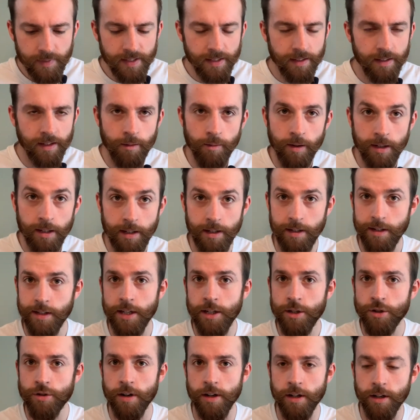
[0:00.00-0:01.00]
Anyway, yeah,
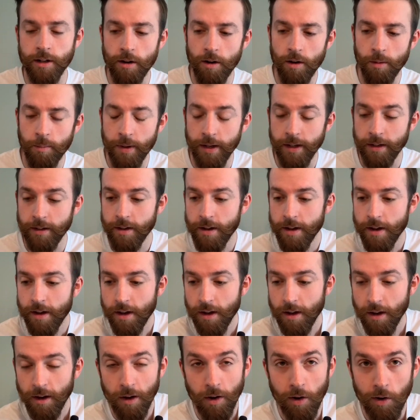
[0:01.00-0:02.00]
teacher had to go at me.
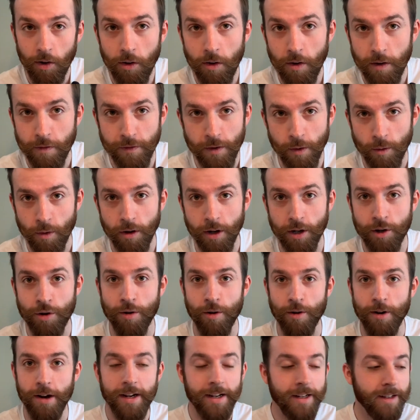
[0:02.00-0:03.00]
I felt like
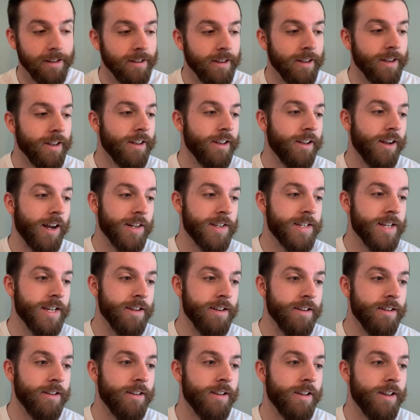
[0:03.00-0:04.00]
crying. I
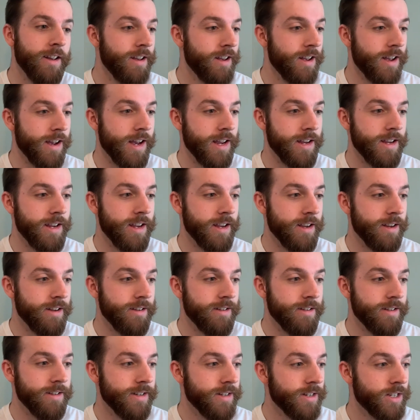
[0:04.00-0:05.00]
didn't. And
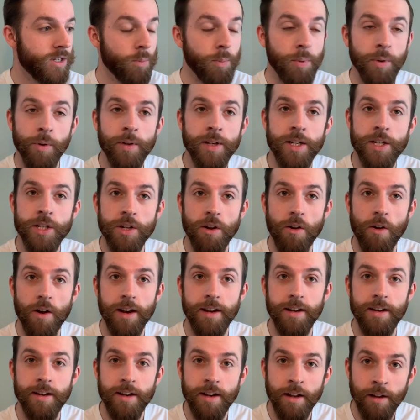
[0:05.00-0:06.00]
then, to be honest, I
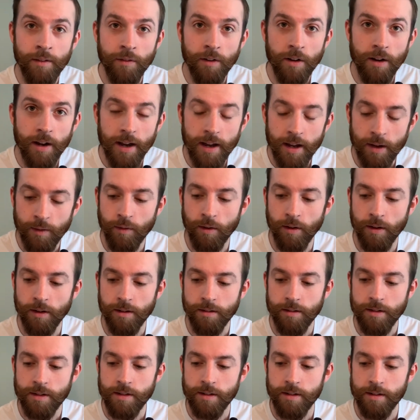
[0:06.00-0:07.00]
never ever
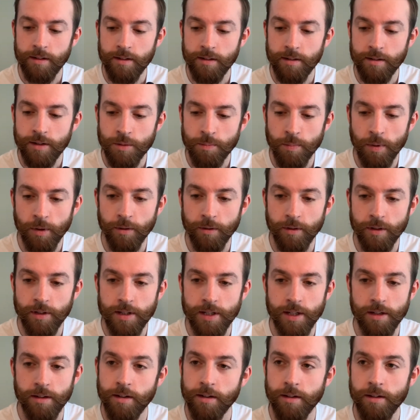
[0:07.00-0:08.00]
spoke
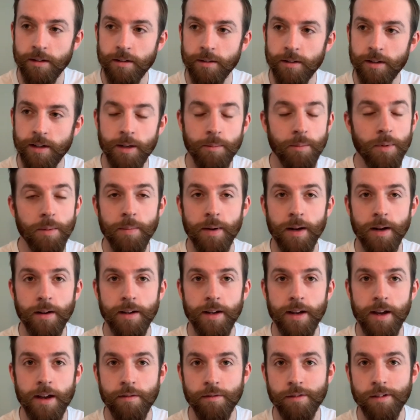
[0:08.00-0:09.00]
to him about
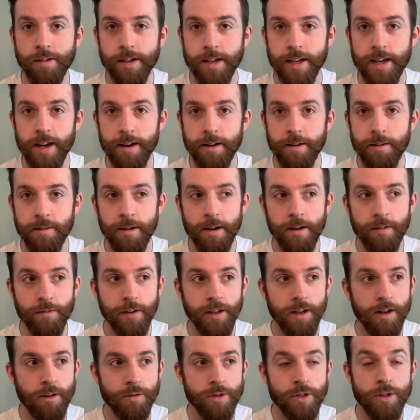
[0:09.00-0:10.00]
it ever again. I
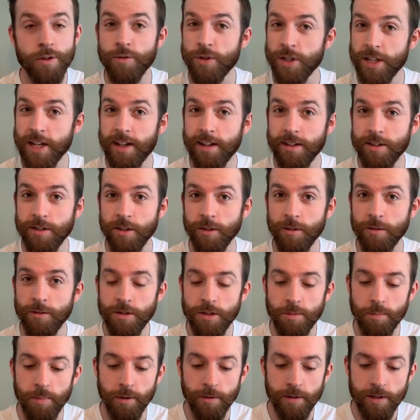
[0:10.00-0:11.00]
think I was too scared
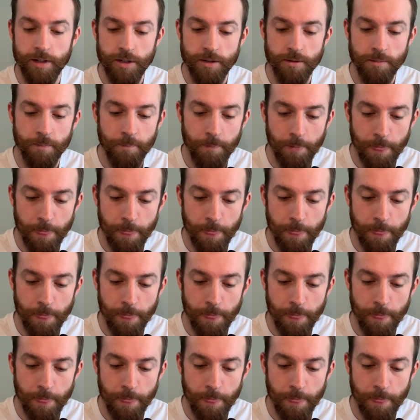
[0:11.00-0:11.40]
to be honest.